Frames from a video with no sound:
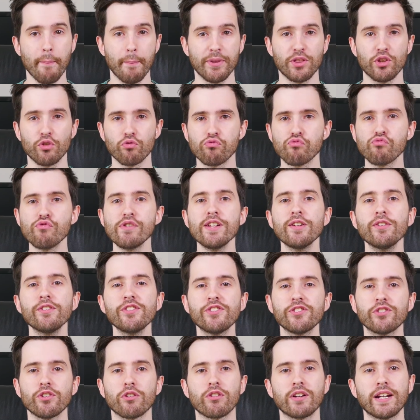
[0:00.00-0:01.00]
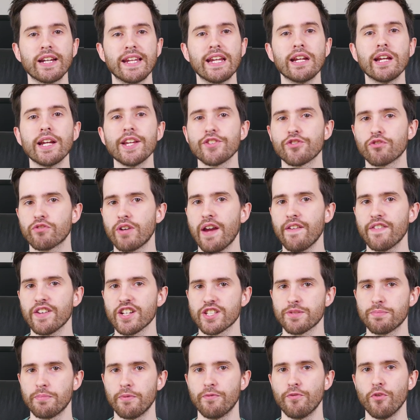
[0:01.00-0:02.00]
But the real story here is
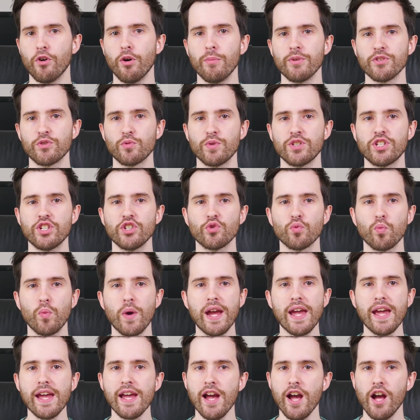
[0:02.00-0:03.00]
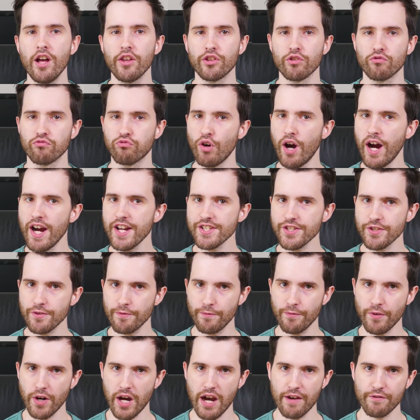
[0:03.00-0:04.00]
graphics performance, which is where the
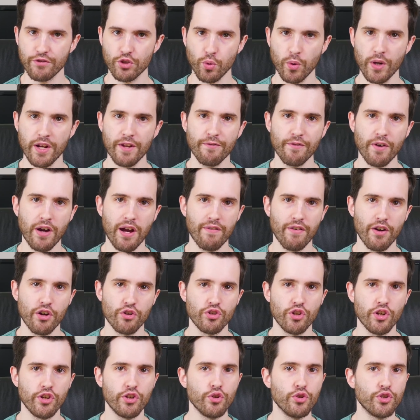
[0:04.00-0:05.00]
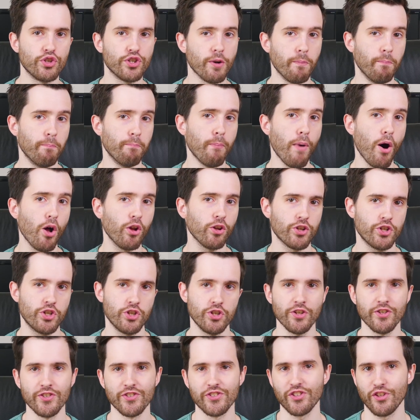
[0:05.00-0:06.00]
Ryzen 5 2500U
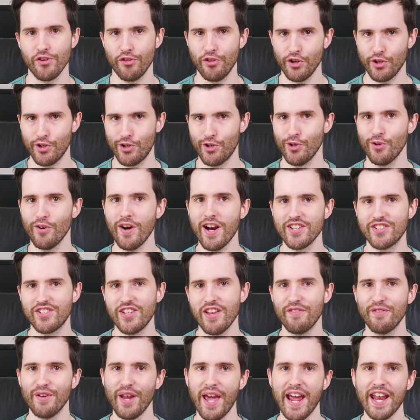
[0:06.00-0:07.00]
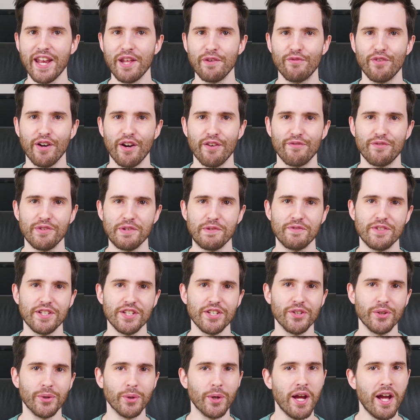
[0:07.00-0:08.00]
demolishes the Core i7
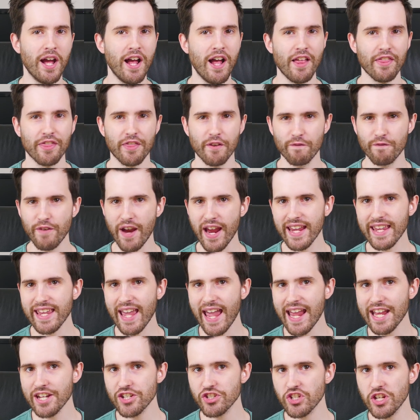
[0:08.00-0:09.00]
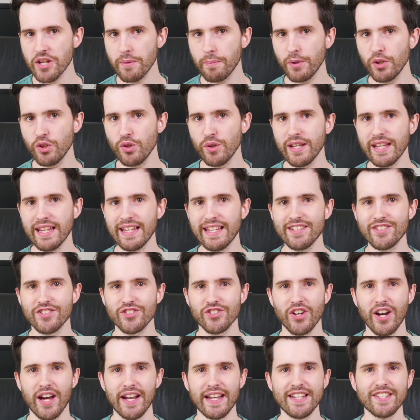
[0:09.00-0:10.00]
8550U. The Vega 8 GPU
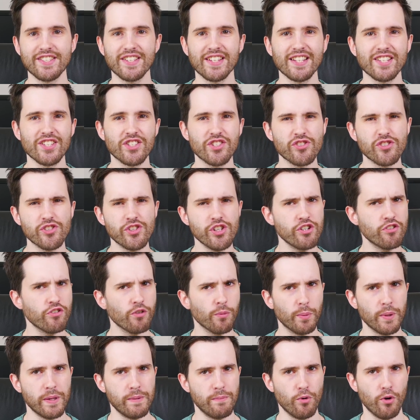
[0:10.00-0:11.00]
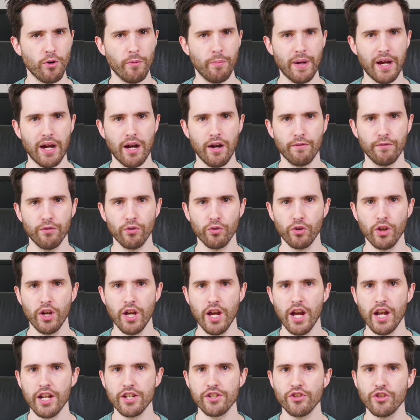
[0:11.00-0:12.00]
inside is considerably more powerful
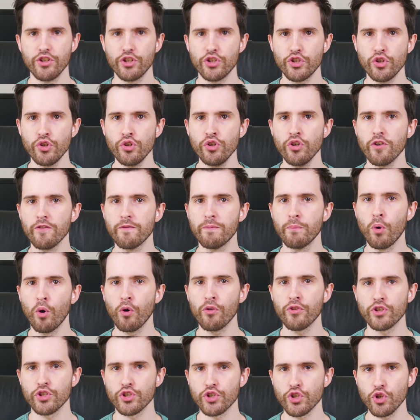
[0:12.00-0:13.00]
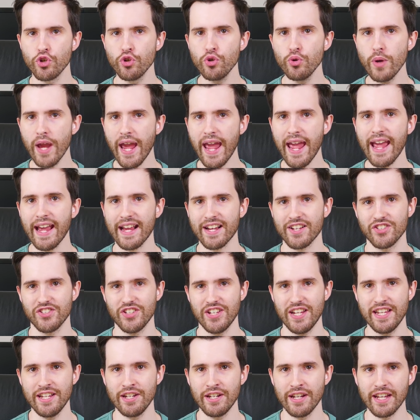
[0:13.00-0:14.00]
to the tune of more than
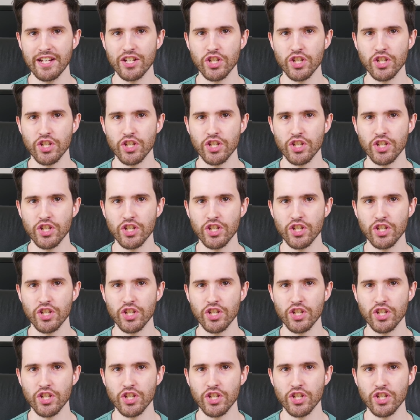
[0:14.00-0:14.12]
2x in